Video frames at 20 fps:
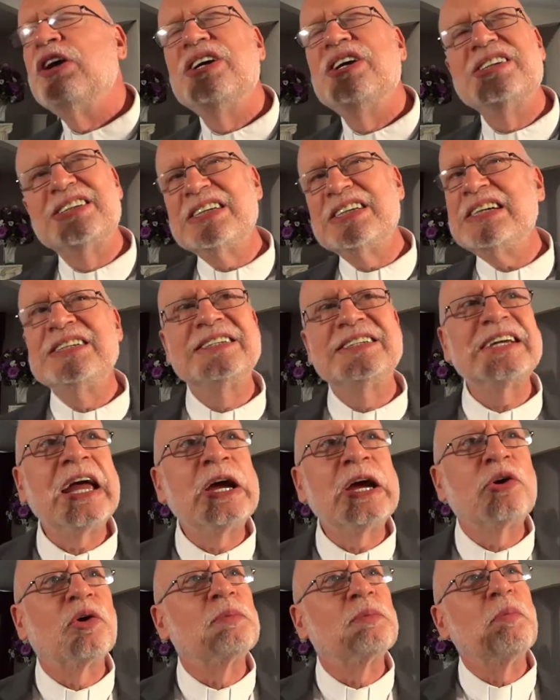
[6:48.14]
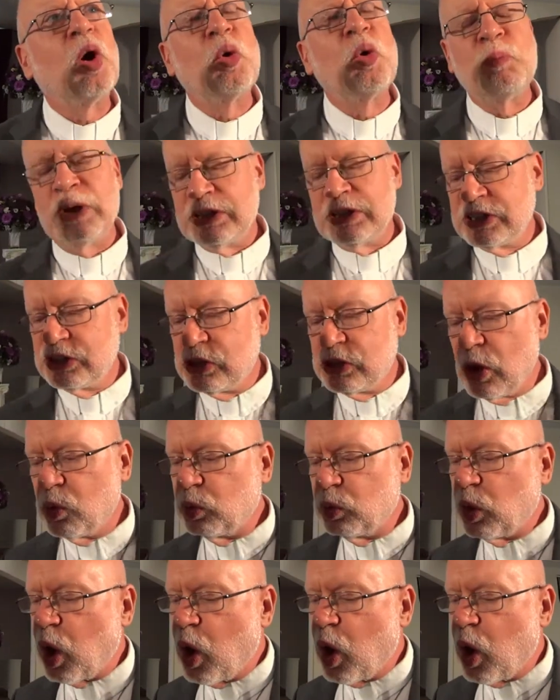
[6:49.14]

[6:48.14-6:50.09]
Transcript: You see, sacred moments don't